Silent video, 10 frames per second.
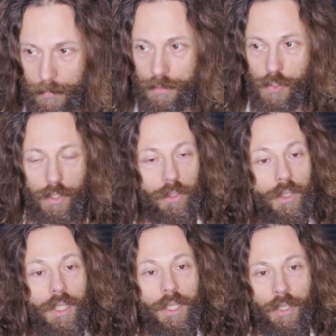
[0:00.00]
So
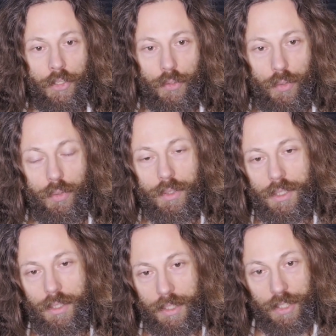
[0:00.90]
you
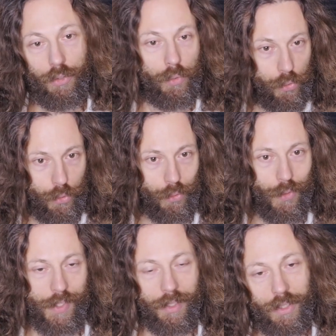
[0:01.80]
need to
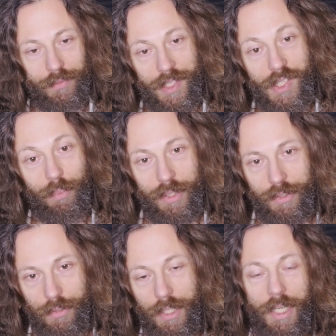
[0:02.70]
introduce a lot of discipline
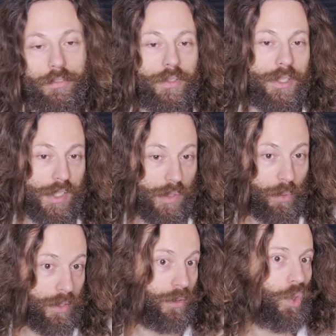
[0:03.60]
in your life, and
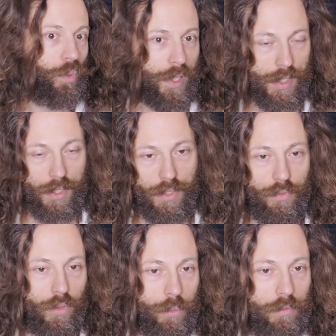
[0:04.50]
discipline always is a
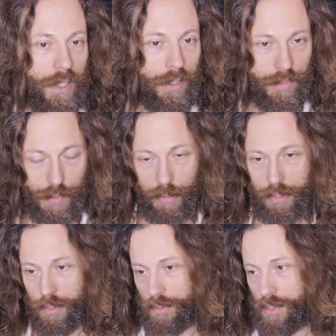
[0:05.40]
form of violence,
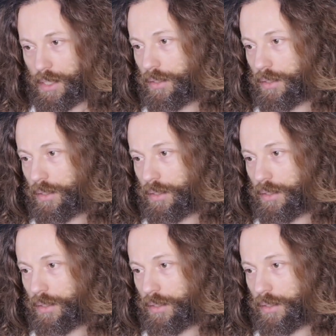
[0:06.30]
because you say,